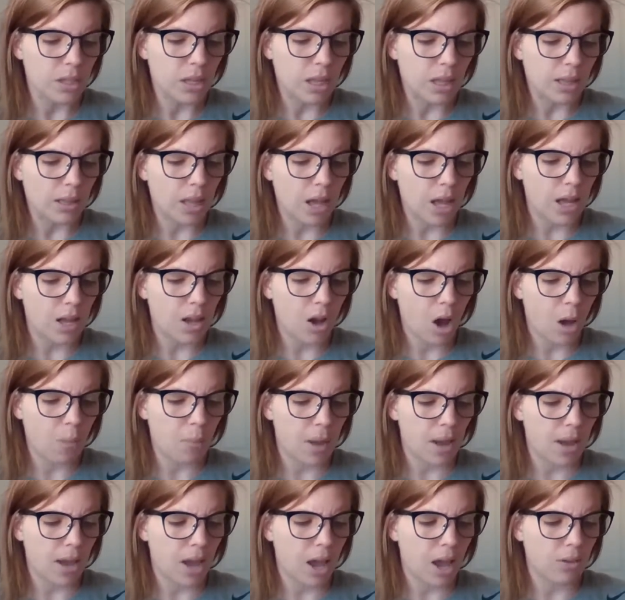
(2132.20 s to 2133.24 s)
Like on
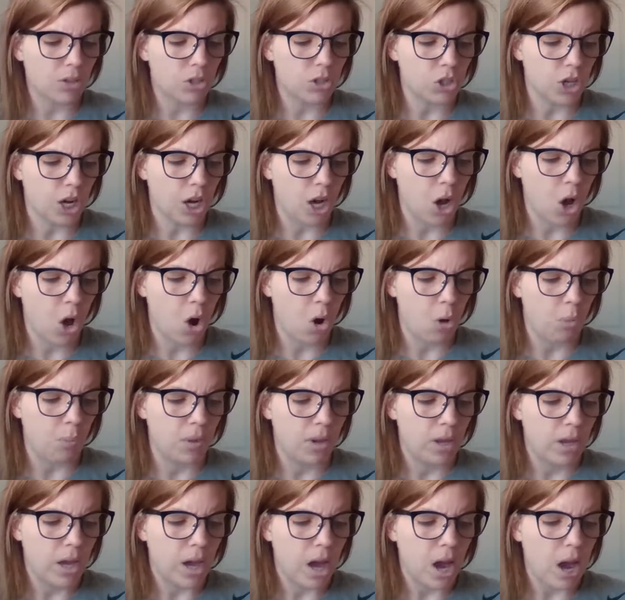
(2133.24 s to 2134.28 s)
my calendar at home,
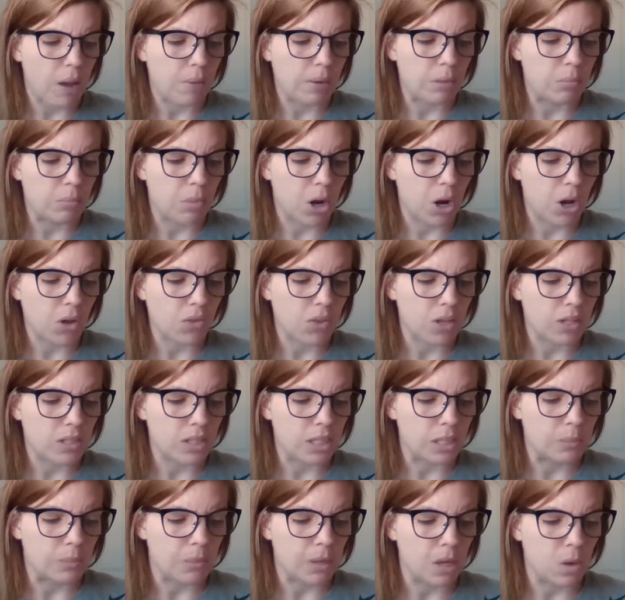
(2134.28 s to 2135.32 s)
I would mark this
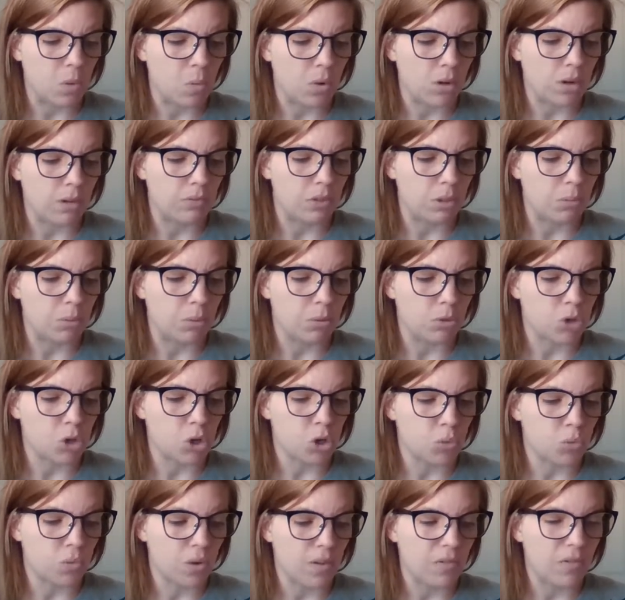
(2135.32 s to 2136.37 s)
as being one of the most
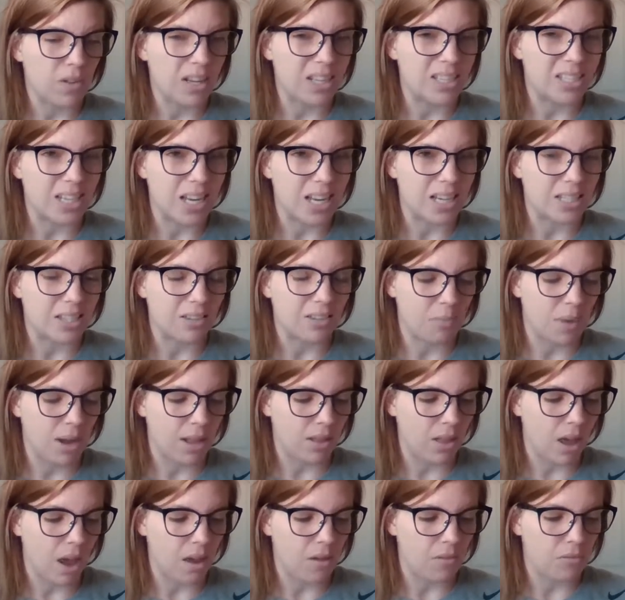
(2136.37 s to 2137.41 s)
horrific days of my
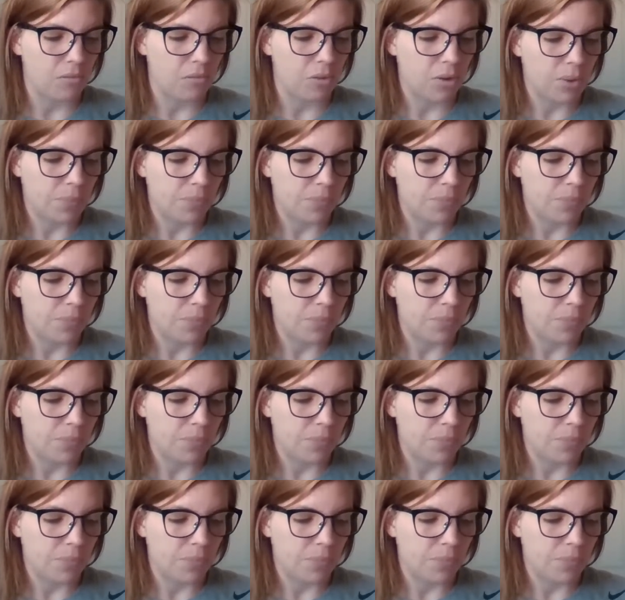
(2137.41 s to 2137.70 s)
life.